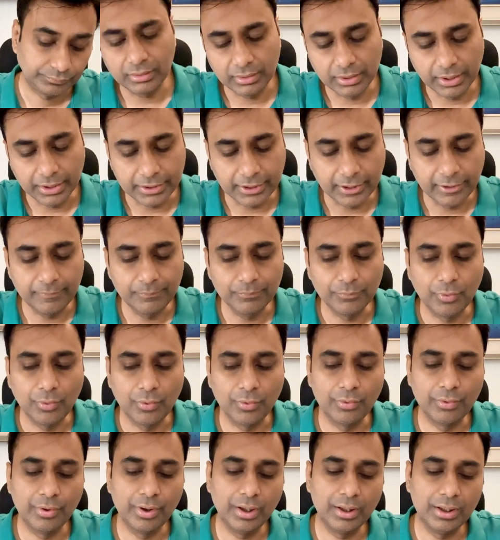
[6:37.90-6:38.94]
Little
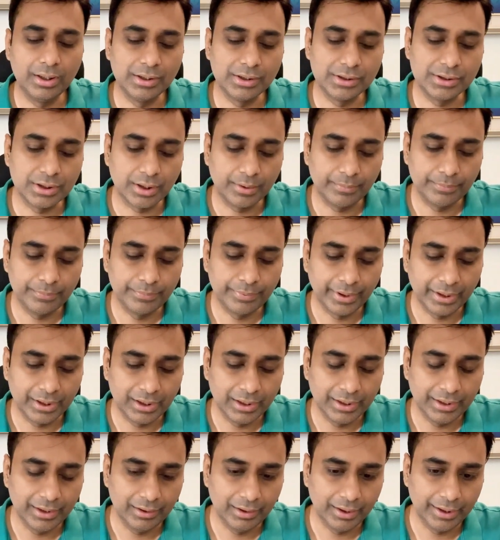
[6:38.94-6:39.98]
more
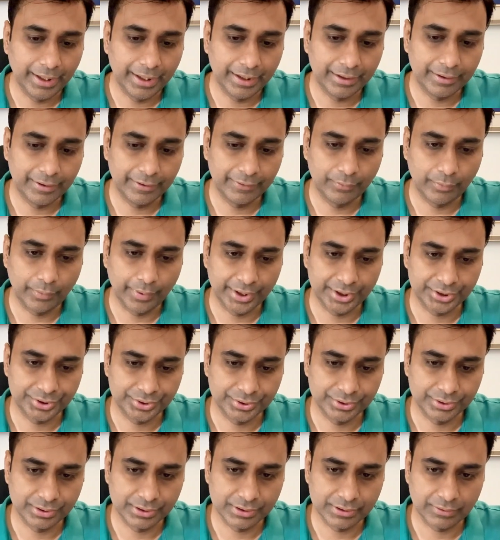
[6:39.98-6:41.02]
algebraically related
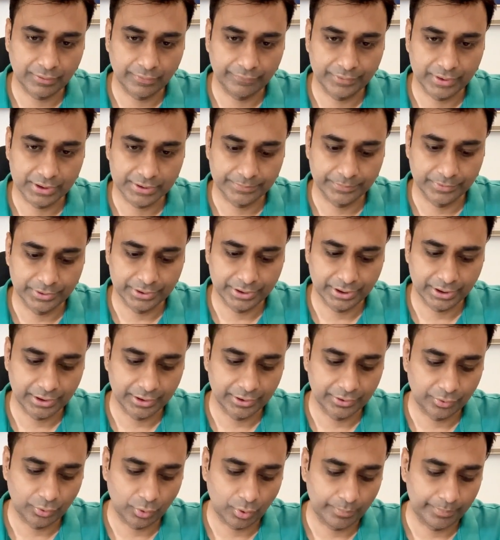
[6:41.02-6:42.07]
questions of this
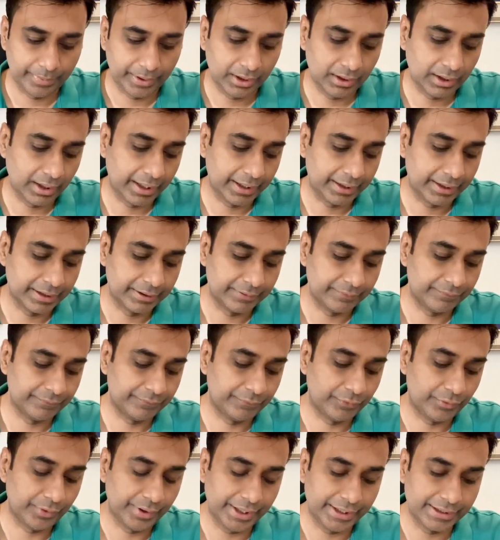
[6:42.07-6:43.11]
particular topic, like if,
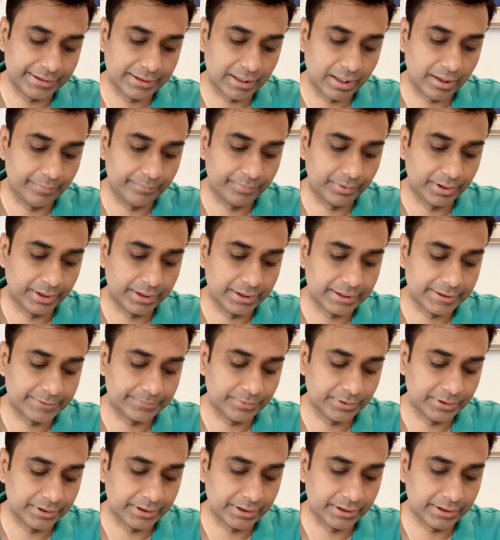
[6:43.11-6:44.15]
for example, in this
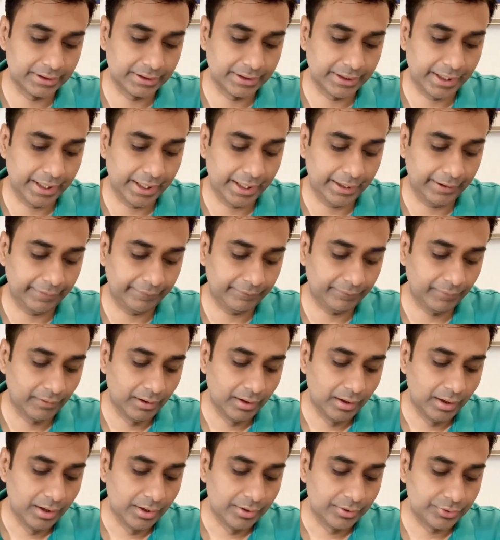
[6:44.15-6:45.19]
particular case,
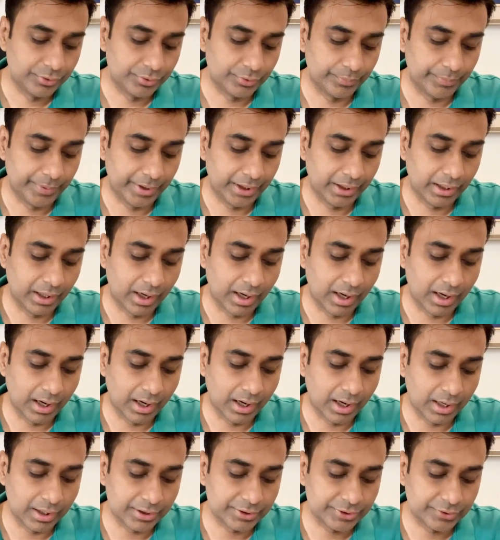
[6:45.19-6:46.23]
you're being
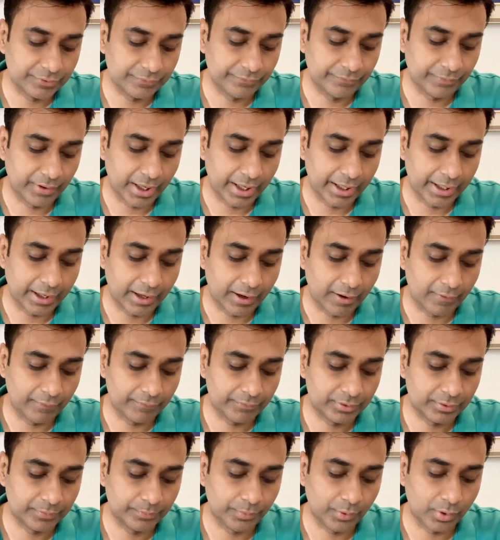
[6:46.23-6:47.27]
asked to find
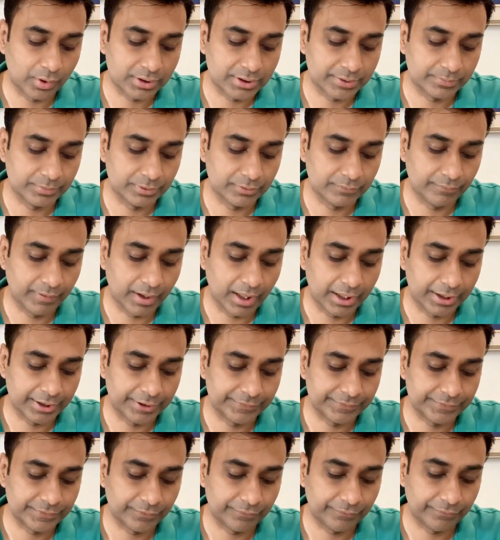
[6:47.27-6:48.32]
out the possible
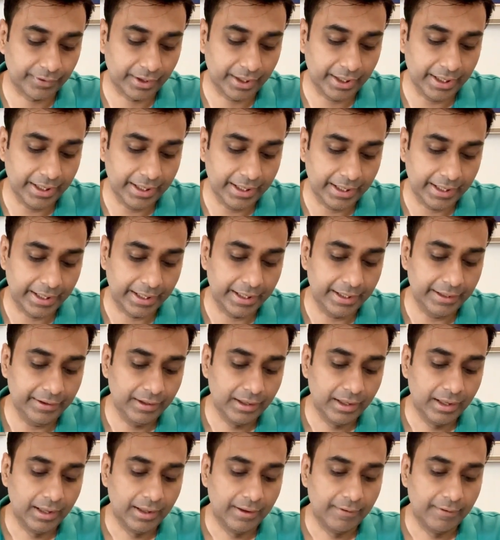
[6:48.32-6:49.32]
values of a